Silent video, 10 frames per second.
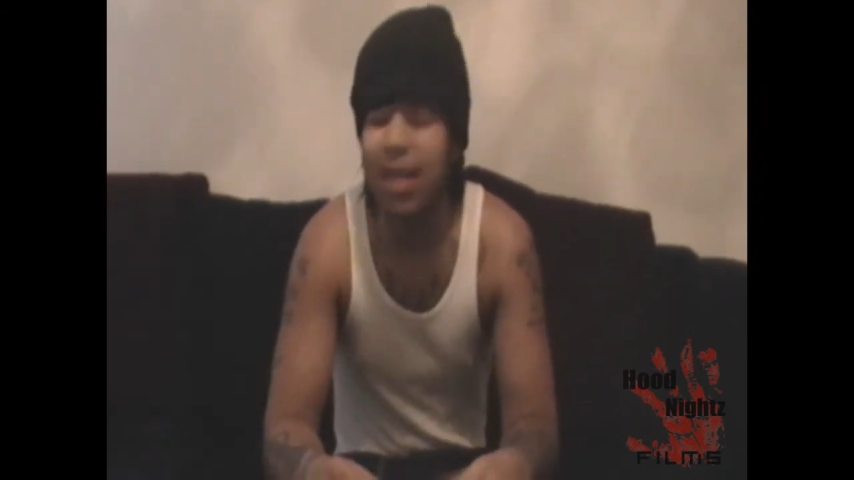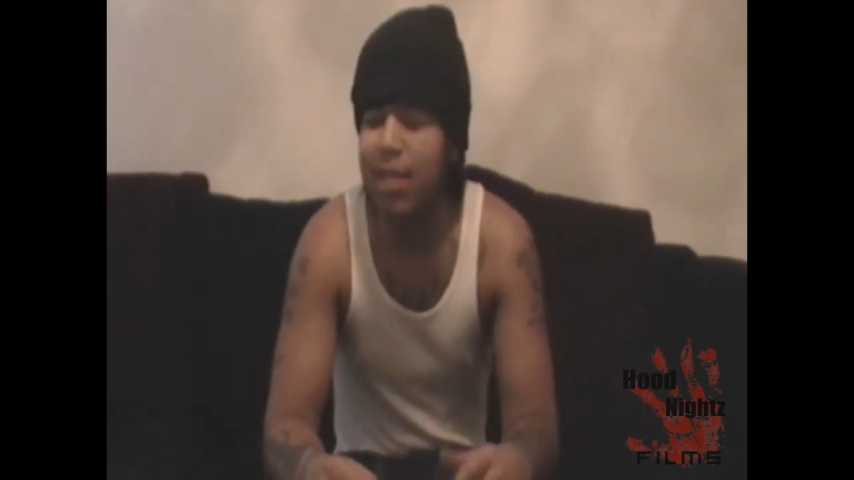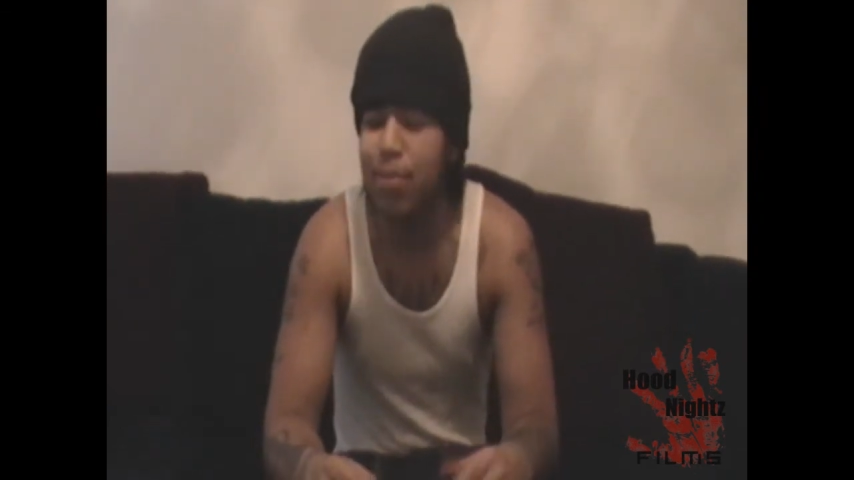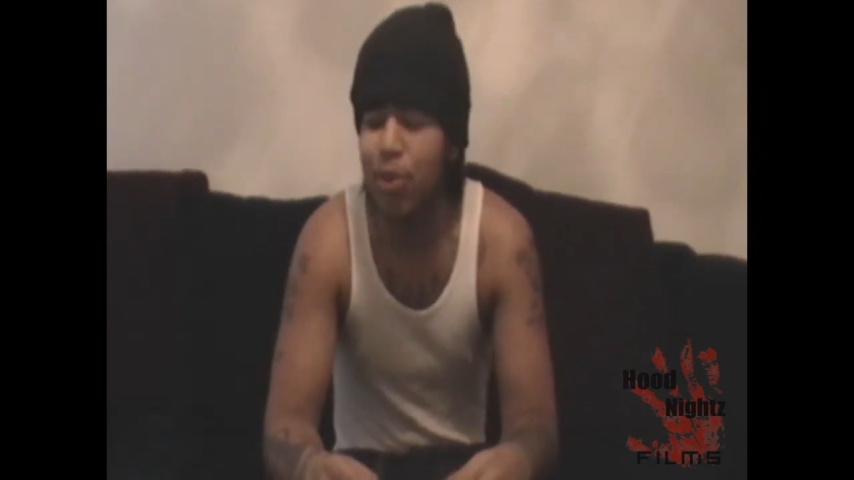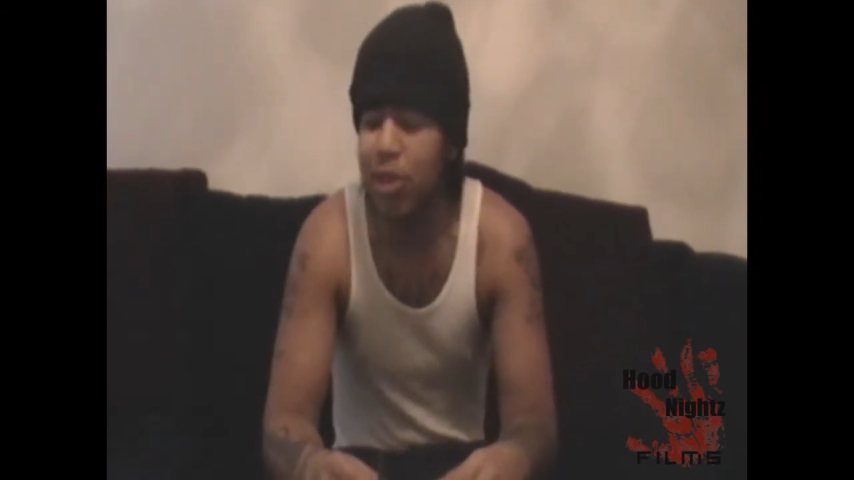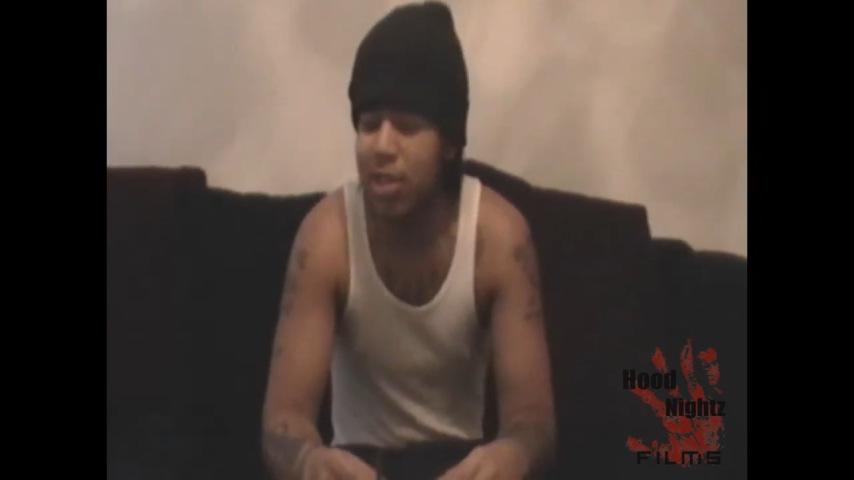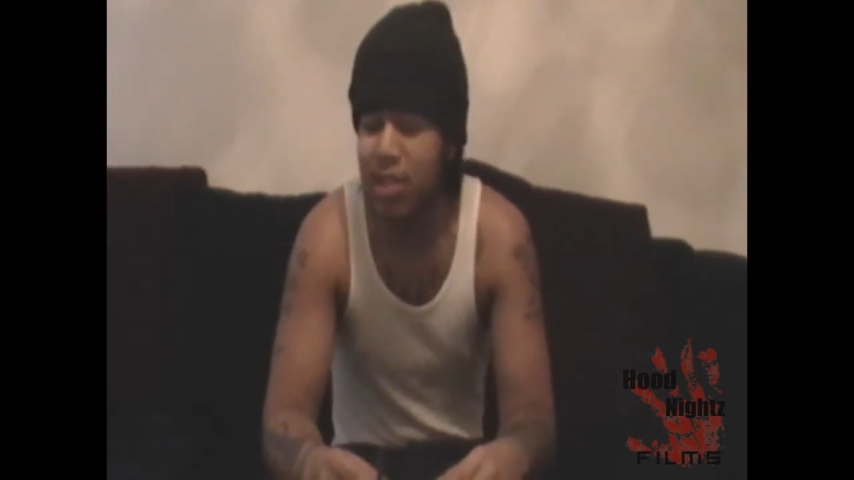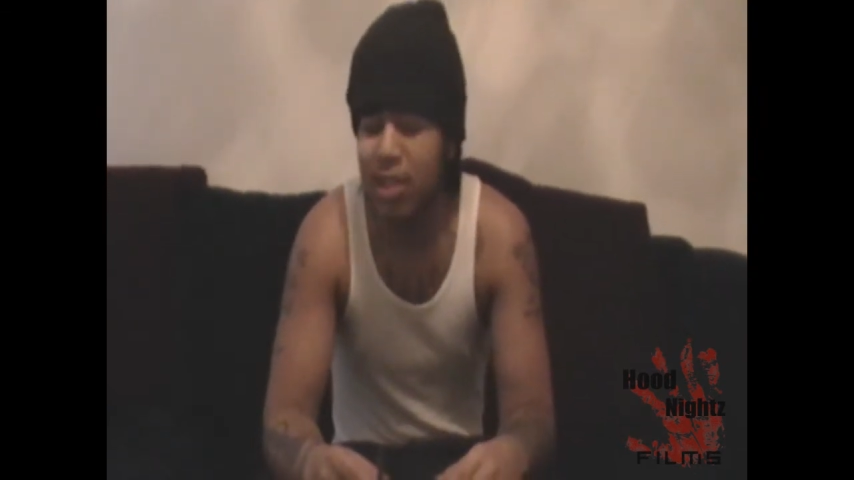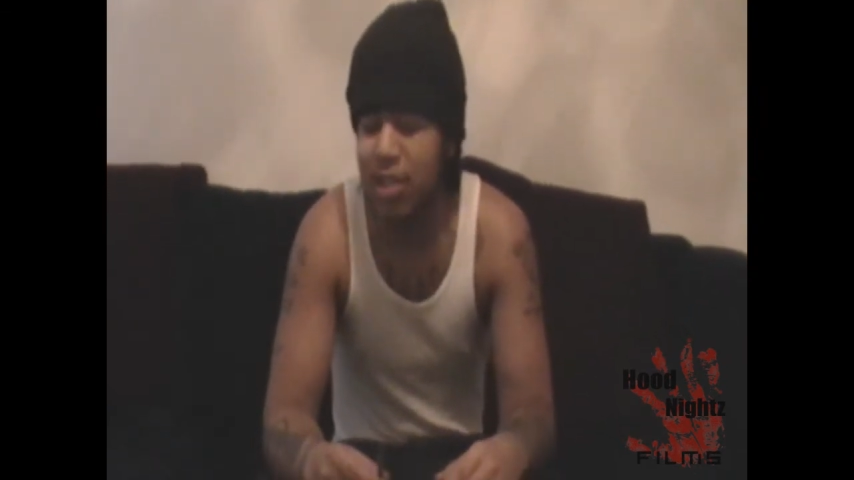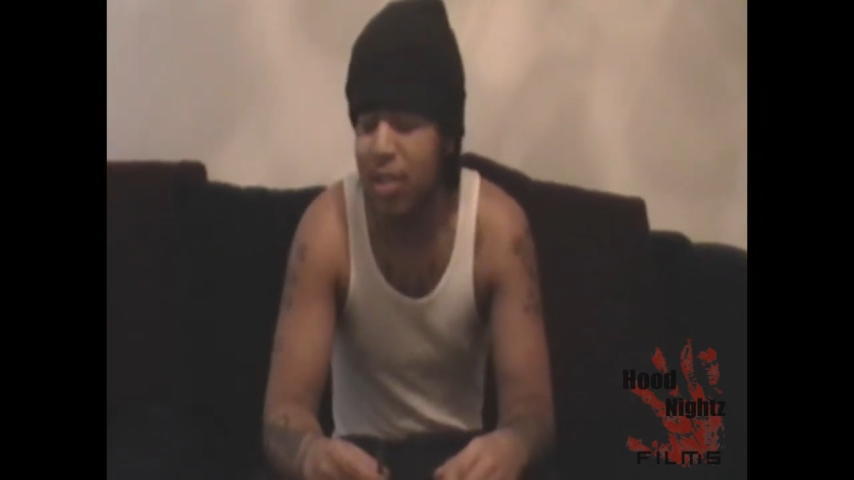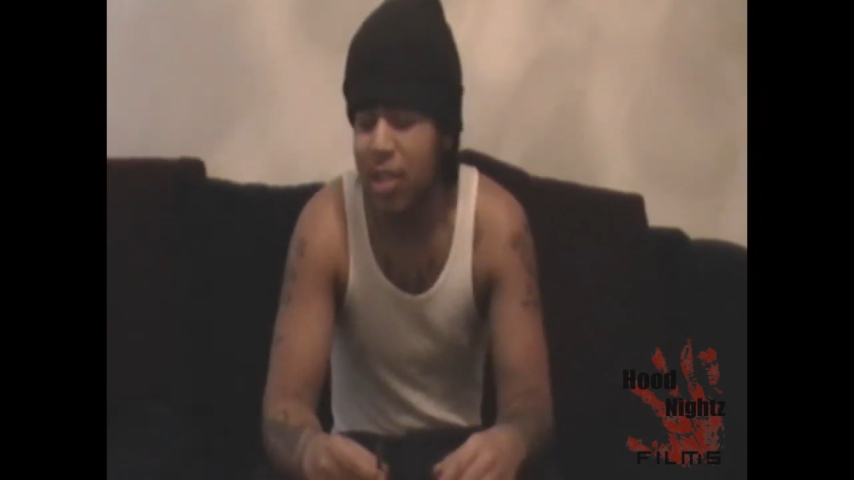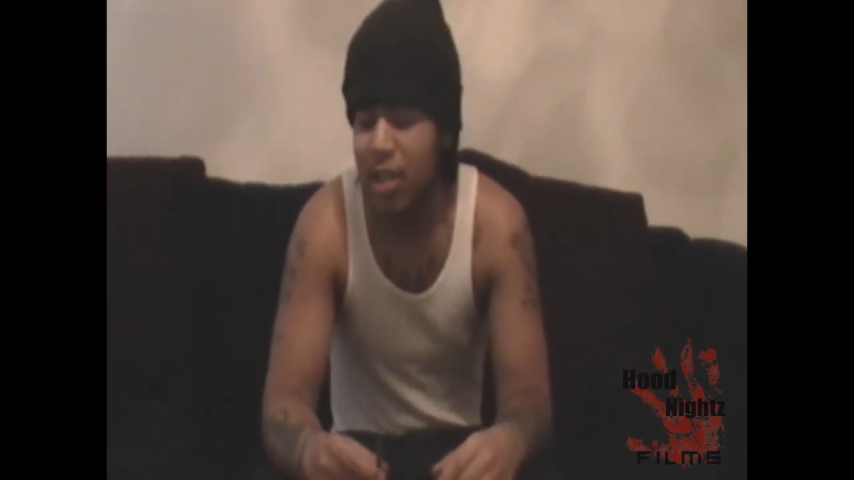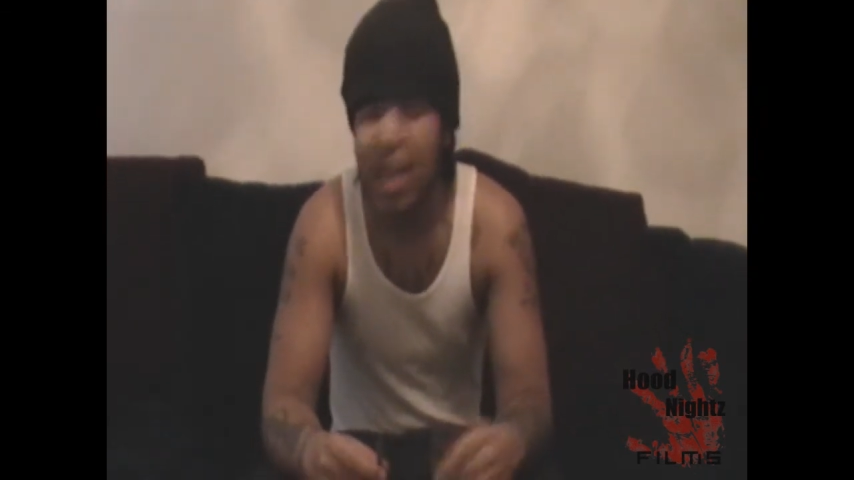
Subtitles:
These boys is just,